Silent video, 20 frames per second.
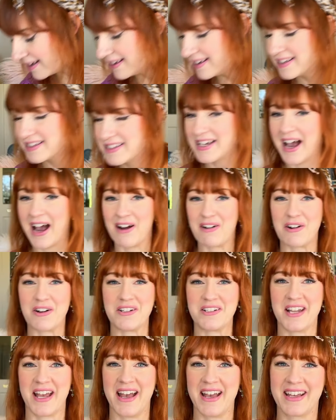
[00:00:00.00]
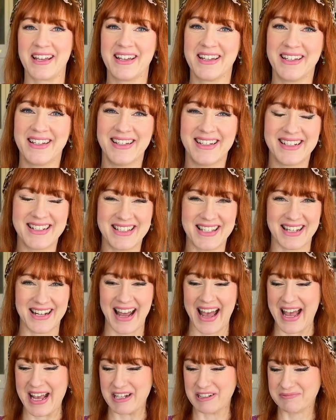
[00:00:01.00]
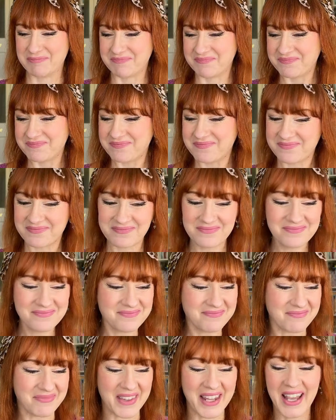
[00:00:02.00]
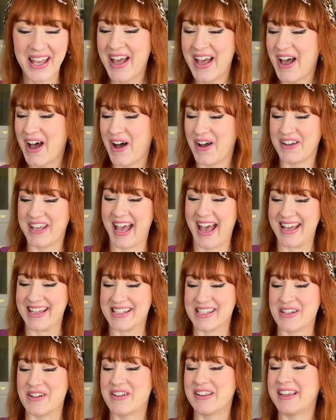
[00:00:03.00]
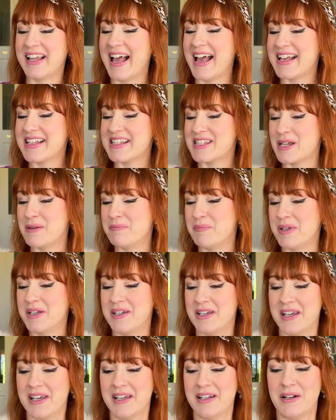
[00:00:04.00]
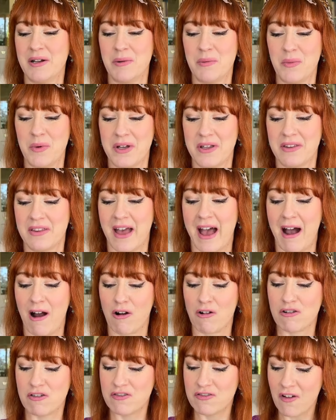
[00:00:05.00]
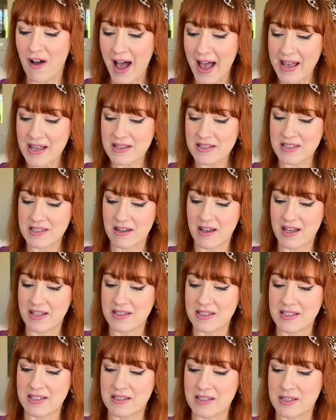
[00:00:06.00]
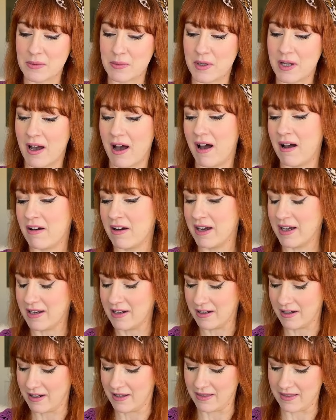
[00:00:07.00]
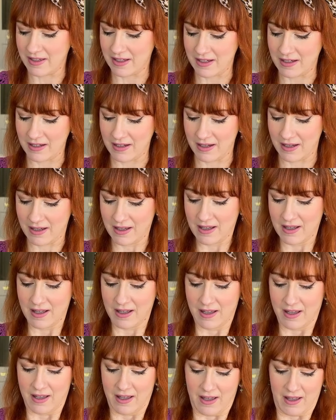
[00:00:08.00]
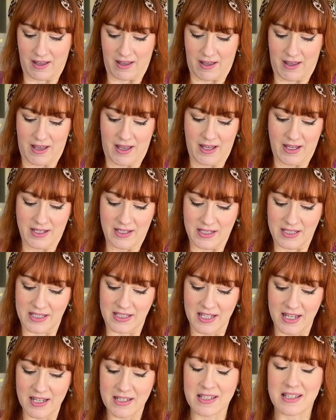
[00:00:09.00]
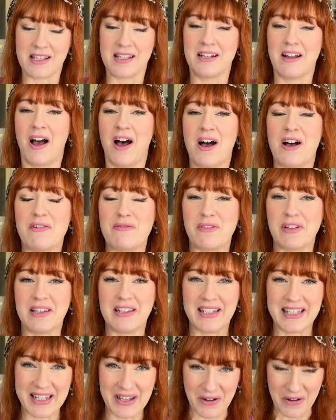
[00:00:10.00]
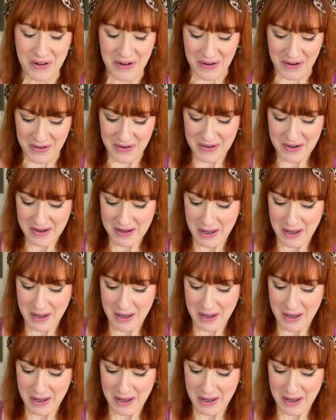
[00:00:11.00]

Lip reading: tarot deck today. Okay, so let's begin with our fire signs since we are in the season of Leo.